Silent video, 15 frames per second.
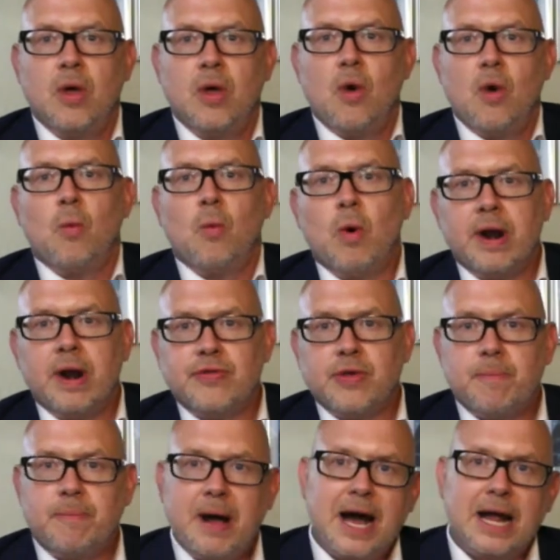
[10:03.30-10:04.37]
One of the
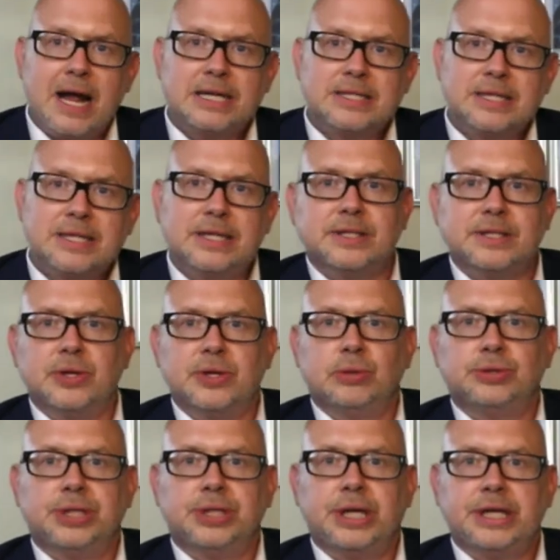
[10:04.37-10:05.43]
parties in this
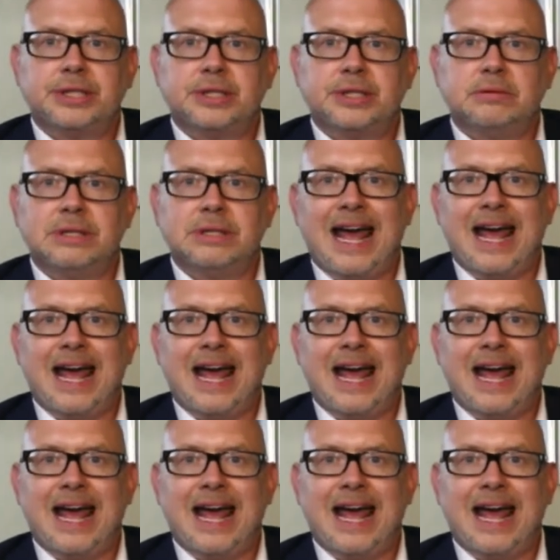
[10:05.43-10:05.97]
negotiation